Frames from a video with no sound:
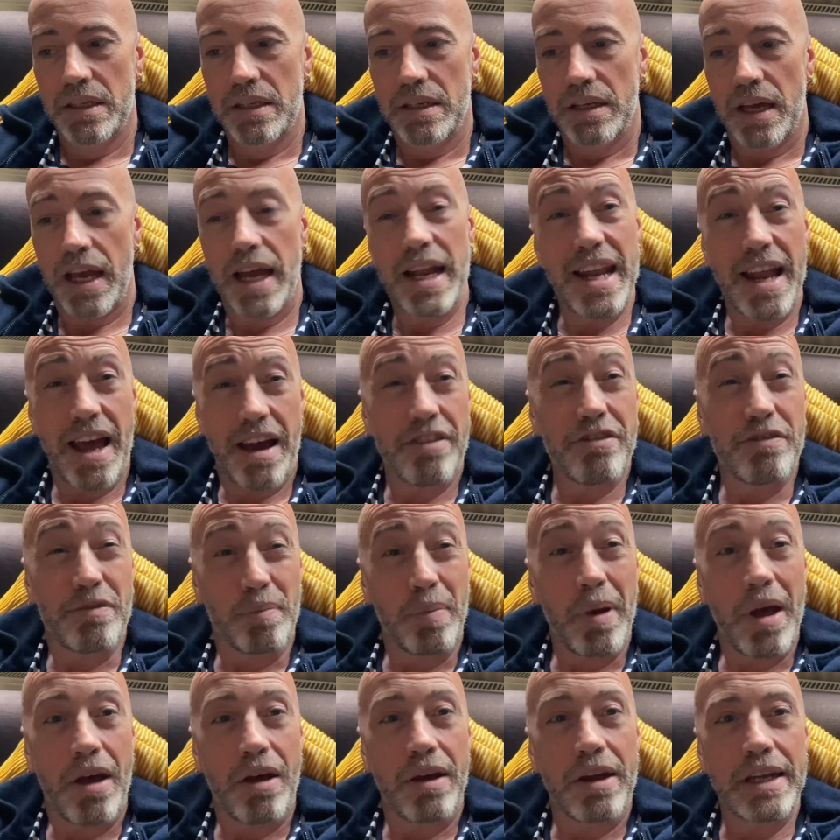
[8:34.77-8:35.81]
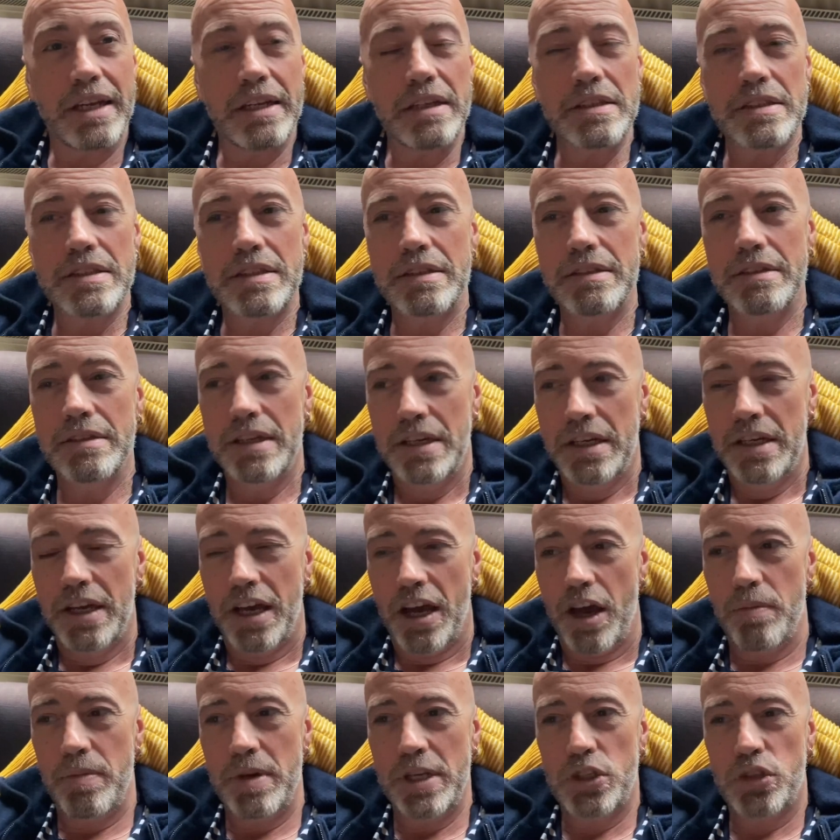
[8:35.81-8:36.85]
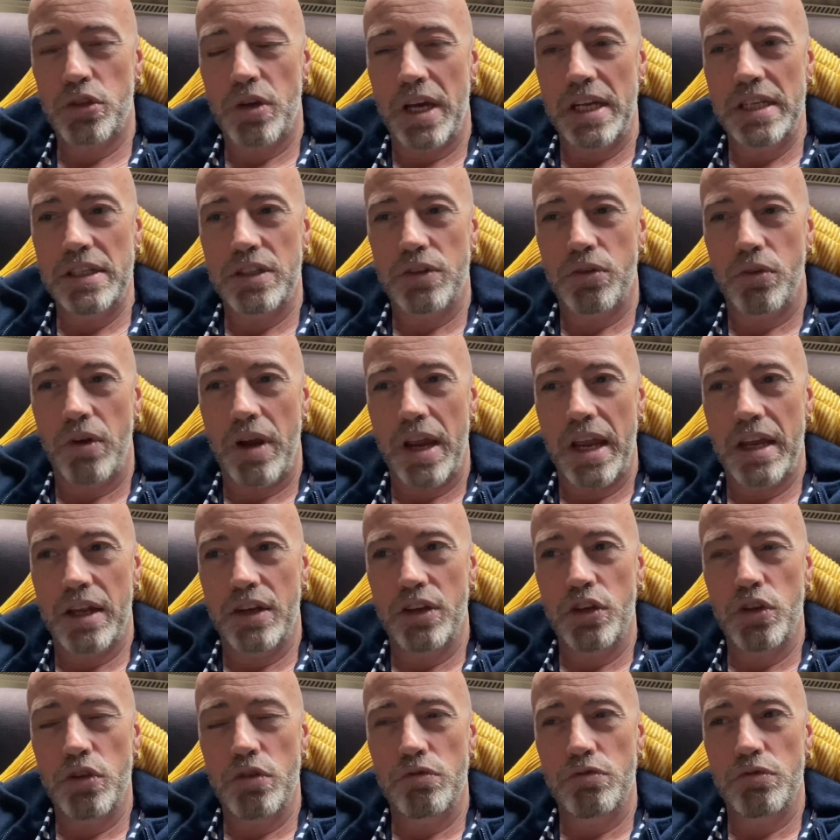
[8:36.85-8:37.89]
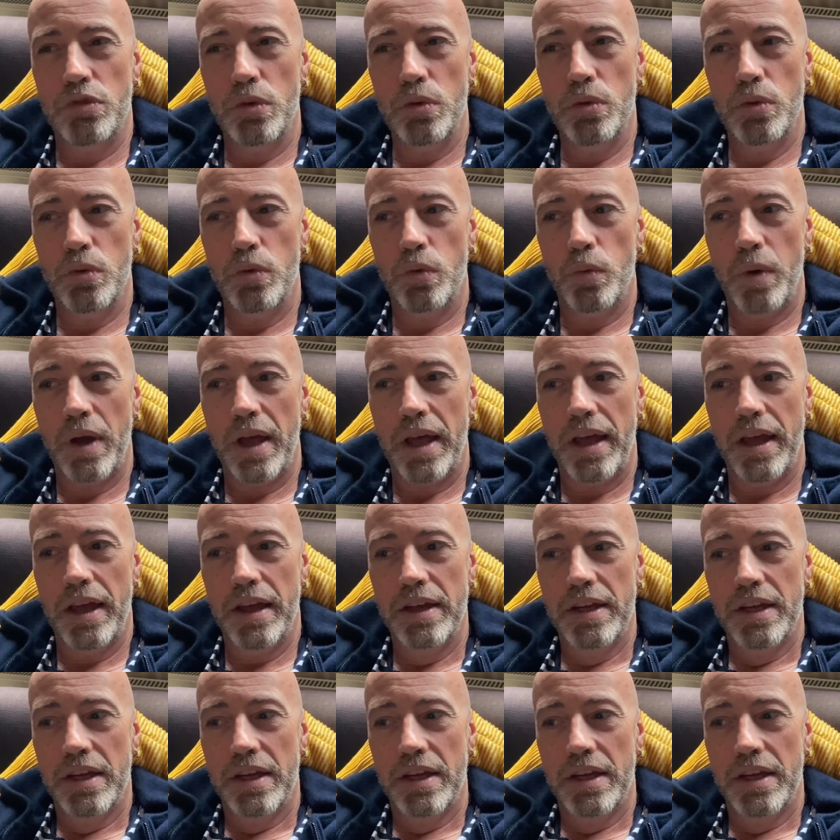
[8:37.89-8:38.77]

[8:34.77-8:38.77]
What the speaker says: enough pies, and I've been trying to create a new rule where